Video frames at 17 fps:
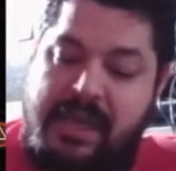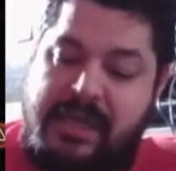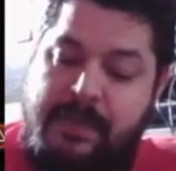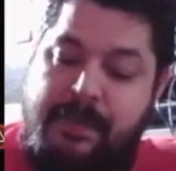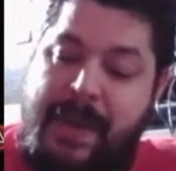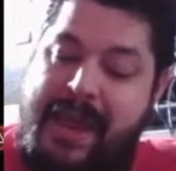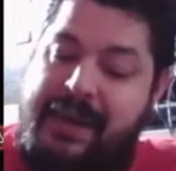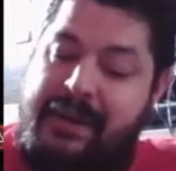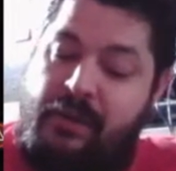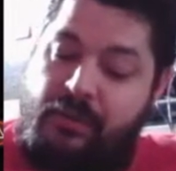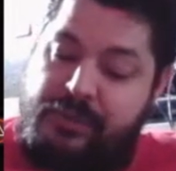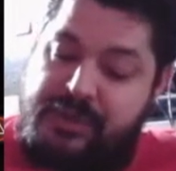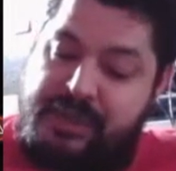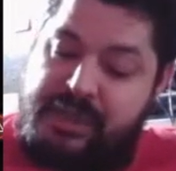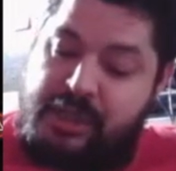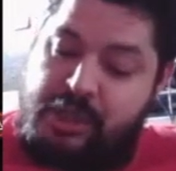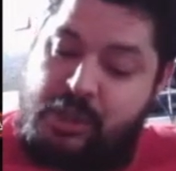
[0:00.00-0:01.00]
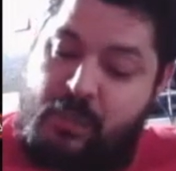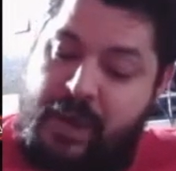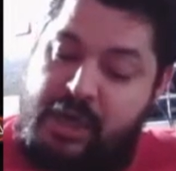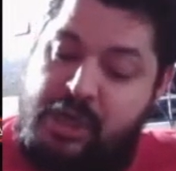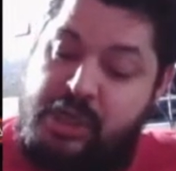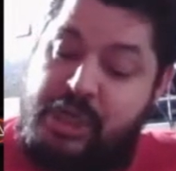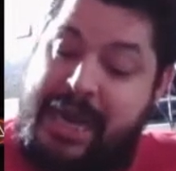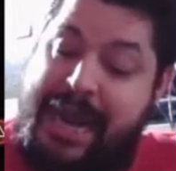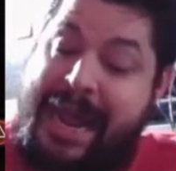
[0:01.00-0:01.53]
depending on the
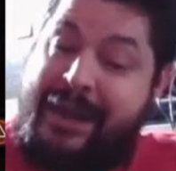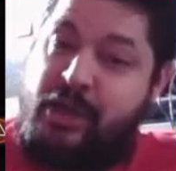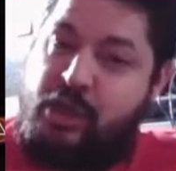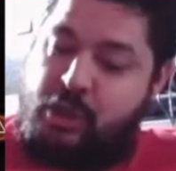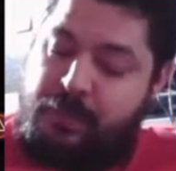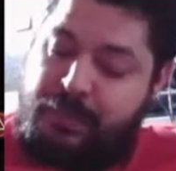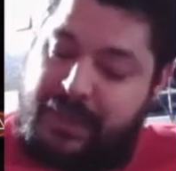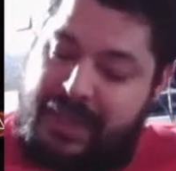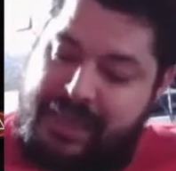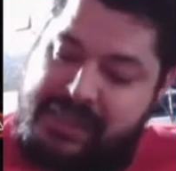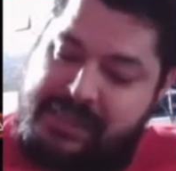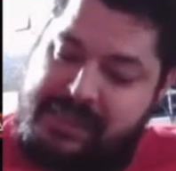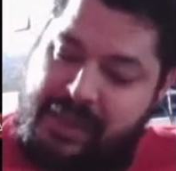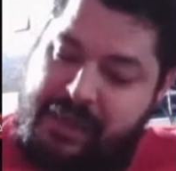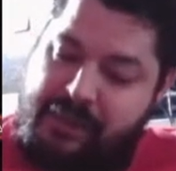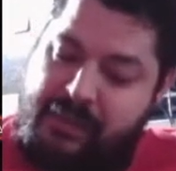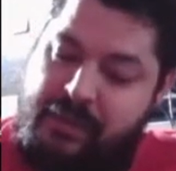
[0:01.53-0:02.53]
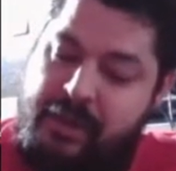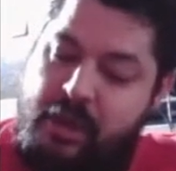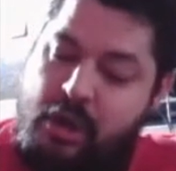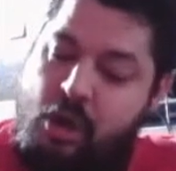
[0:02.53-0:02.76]
situation and your playstyle.